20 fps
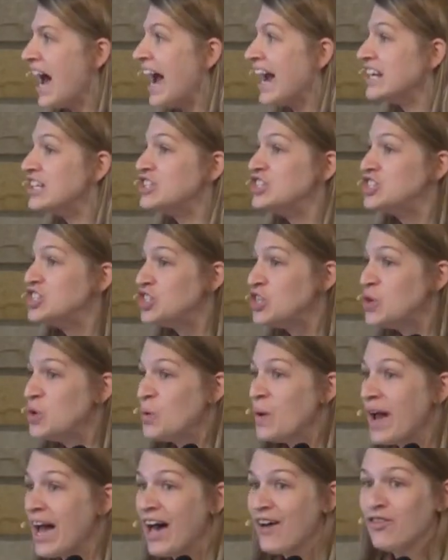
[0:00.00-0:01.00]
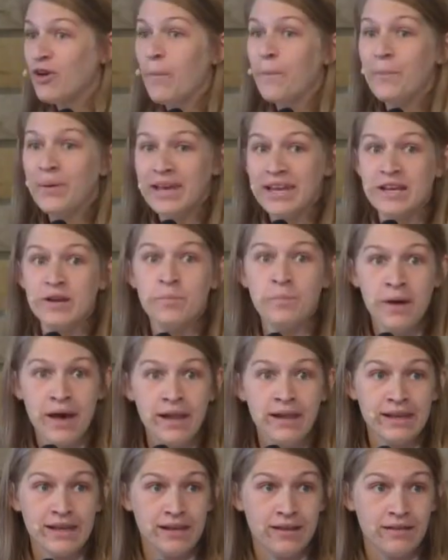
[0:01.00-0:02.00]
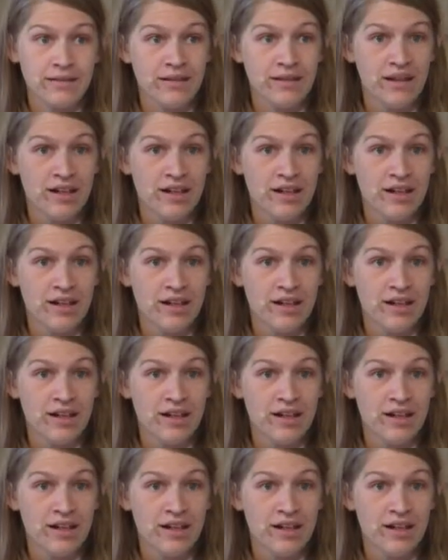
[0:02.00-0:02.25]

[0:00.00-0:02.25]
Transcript: I do have a big belly.